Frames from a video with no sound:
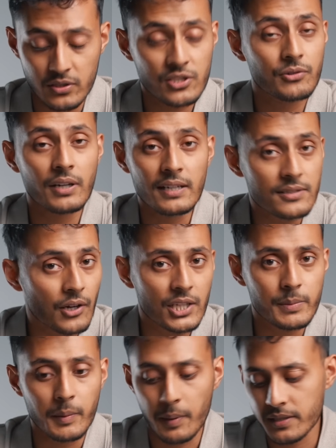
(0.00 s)
screen is going to
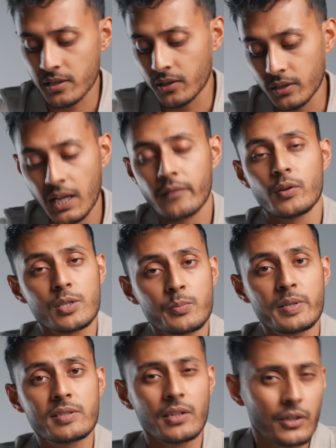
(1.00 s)
be better, you're going to have
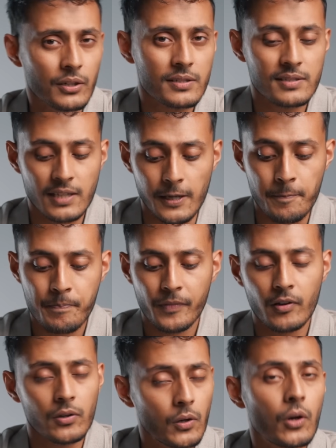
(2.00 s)
USB-C, you're going to see
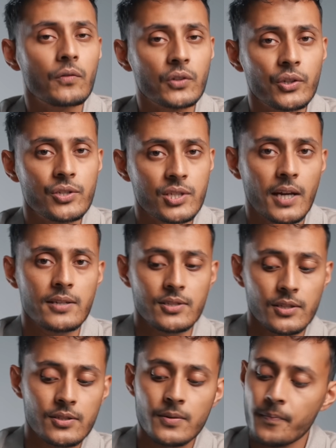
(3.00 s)
a lot of good
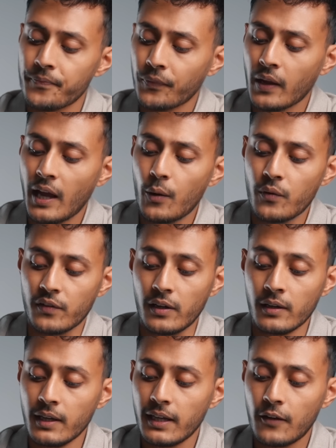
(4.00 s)
changes. However,
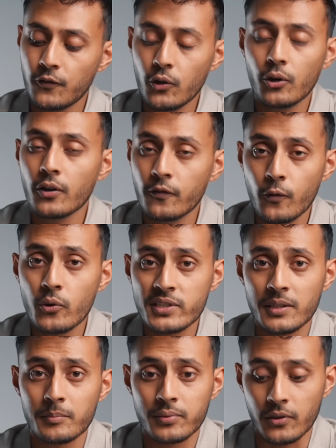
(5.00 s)
if you're on a
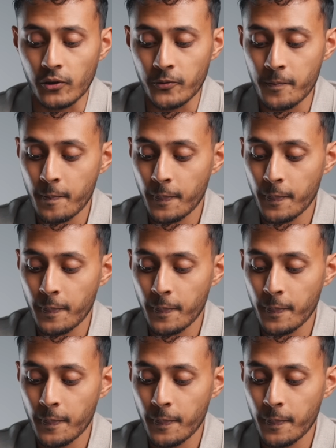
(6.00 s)
14 Pro,